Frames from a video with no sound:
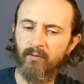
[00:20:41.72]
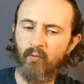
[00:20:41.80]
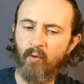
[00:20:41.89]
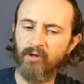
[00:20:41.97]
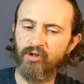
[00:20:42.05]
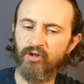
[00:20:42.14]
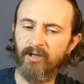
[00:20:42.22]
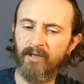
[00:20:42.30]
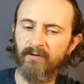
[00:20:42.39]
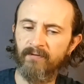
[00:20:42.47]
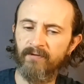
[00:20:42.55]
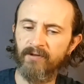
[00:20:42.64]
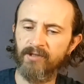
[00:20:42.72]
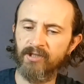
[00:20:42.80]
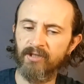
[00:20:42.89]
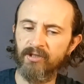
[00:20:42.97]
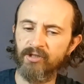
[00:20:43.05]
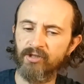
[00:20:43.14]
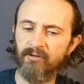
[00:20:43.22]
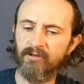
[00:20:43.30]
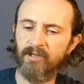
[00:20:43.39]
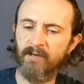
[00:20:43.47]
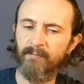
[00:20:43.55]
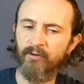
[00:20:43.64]
Once you take the first initial
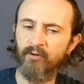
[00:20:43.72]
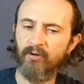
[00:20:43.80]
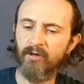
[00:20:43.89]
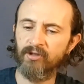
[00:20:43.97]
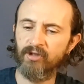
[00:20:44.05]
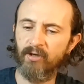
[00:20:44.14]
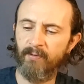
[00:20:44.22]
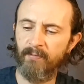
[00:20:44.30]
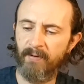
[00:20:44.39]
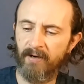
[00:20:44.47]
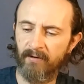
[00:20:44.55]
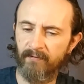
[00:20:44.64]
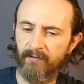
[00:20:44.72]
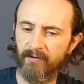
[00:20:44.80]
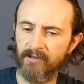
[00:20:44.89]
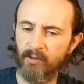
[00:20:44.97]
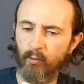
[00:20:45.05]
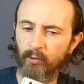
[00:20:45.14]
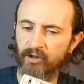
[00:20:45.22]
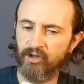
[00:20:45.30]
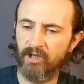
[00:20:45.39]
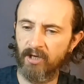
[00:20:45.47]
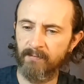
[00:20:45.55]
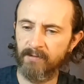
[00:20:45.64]
step, you're going to start preparing for this. And when
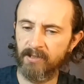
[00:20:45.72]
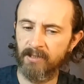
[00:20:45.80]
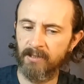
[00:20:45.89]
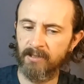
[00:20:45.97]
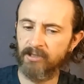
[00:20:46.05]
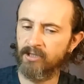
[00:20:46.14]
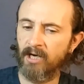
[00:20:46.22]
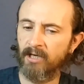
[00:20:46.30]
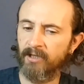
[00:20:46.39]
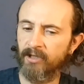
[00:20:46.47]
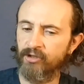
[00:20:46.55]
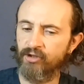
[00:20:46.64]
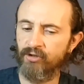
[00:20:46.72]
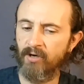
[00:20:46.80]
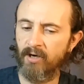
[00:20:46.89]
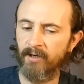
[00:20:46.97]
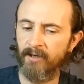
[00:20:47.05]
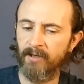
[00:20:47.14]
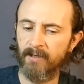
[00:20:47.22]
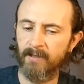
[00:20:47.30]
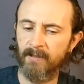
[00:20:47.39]
this comes in, it's not going to hit you hard.